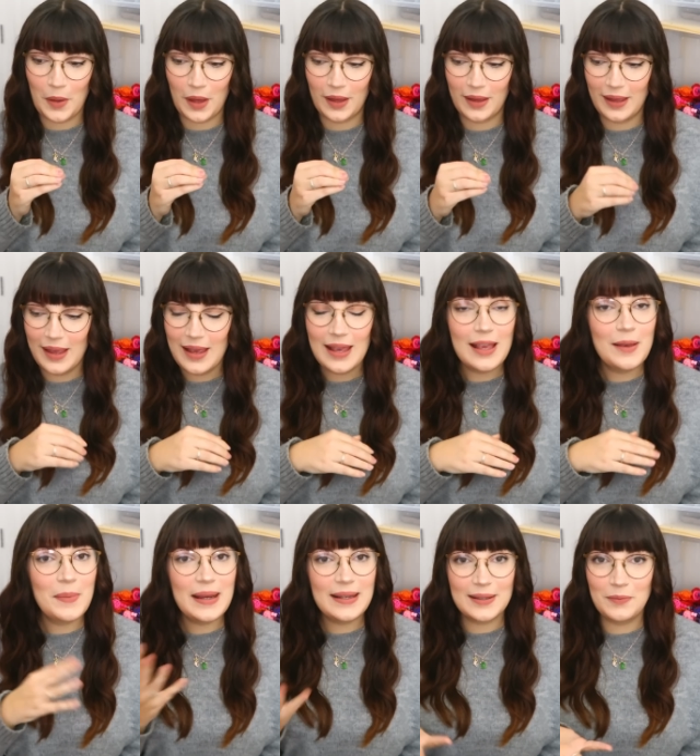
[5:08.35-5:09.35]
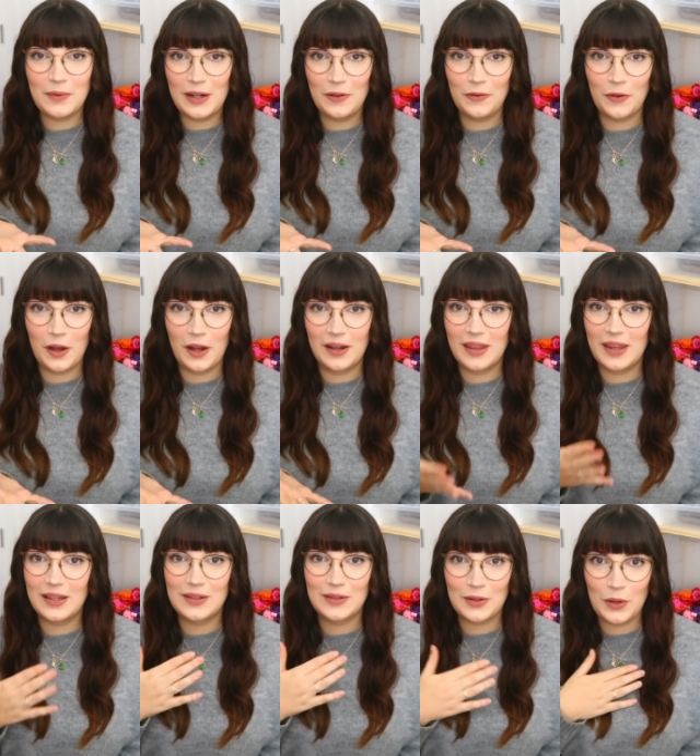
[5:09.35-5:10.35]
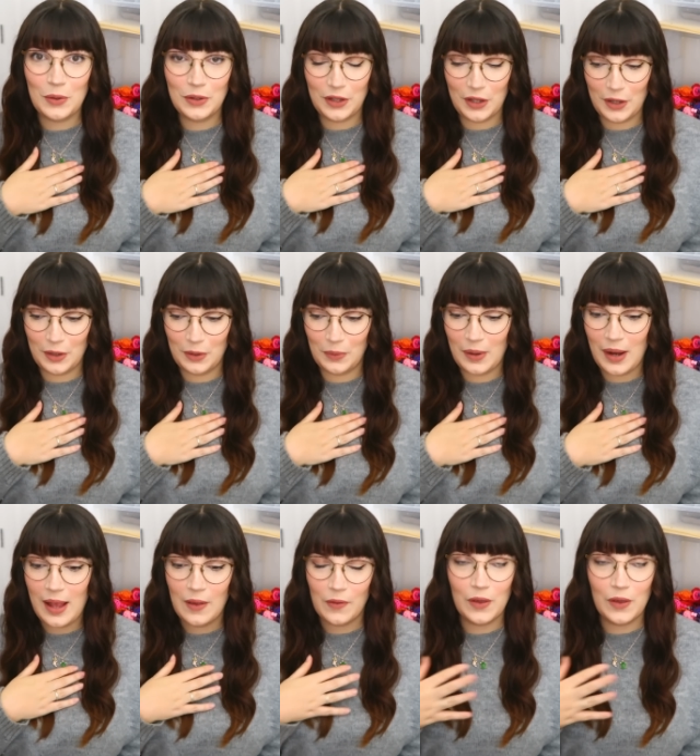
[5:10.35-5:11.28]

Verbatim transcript: but it makes them really fun. They're so cute.